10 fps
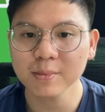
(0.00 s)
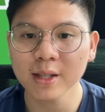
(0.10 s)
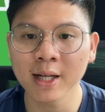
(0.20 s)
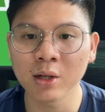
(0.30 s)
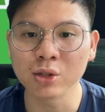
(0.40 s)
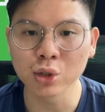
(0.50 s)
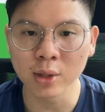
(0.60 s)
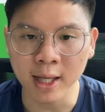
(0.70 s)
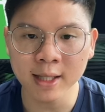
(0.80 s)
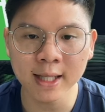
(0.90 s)
Now,
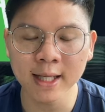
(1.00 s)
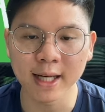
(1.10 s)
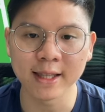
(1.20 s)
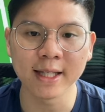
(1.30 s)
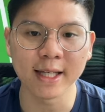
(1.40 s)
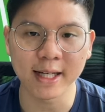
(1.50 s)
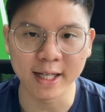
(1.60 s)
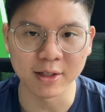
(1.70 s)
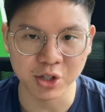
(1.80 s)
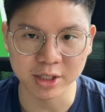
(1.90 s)
Solanke, I think he
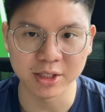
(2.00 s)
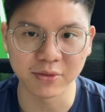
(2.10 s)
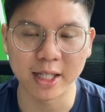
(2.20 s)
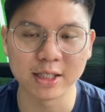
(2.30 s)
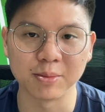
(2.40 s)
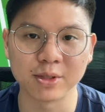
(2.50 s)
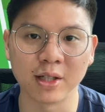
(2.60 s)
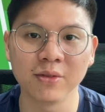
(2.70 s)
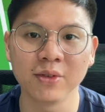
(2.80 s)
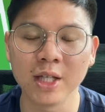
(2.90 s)
kind of justifies
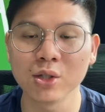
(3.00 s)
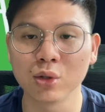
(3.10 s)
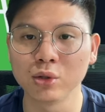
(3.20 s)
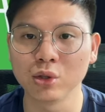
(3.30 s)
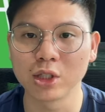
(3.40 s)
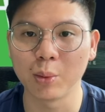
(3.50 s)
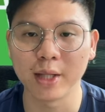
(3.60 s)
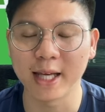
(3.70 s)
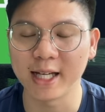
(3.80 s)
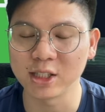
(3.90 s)
himself. He's also someone
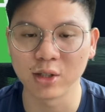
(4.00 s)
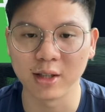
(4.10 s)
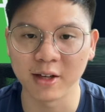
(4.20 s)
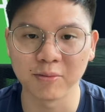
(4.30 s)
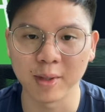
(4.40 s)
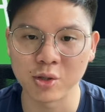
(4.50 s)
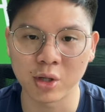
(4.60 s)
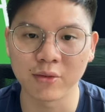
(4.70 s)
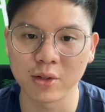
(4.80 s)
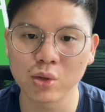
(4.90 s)
that has not left my
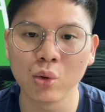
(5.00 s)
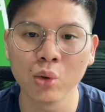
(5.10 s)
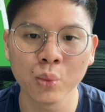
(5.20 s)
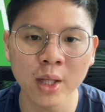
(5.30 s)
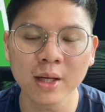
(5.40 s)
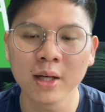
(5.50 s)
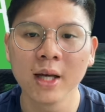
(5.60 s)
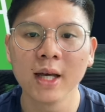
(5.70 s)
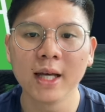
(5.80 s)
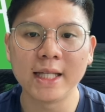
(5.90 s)
draft this whole week.
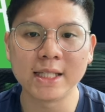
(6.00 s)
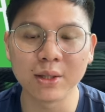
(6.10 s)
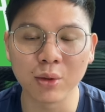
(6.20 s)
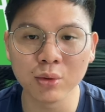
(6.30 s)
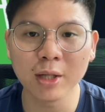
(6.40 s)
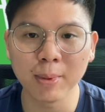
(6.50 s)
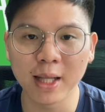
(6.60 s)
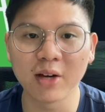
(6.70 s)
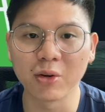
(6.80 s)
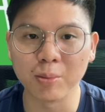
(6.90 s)
He's the only
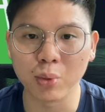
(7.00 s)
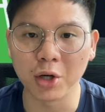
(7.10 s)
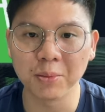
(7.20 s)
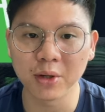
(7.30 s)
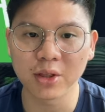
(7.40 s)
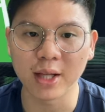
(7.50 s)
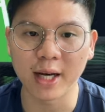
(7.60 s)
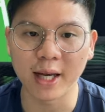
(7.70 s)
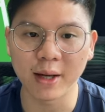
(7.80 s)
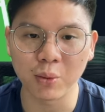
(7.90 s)
player from Bournemouth that
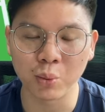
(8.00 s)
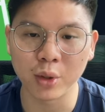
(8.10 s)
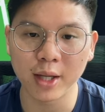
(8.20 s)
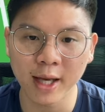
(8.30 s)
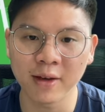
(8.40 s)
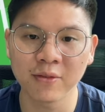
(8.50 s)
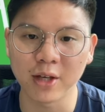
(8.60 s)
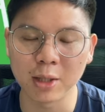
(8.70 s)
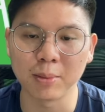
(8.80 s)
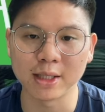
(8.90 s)
I would have
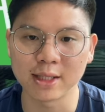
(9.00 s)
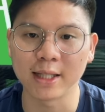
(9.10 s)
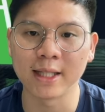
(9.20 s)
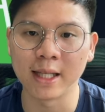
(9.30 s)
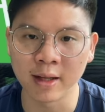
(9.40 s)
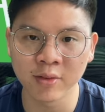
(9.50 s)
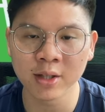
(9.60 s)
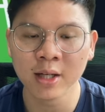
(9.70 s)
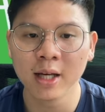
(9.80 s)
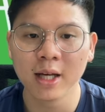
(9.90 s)
in my starting 11.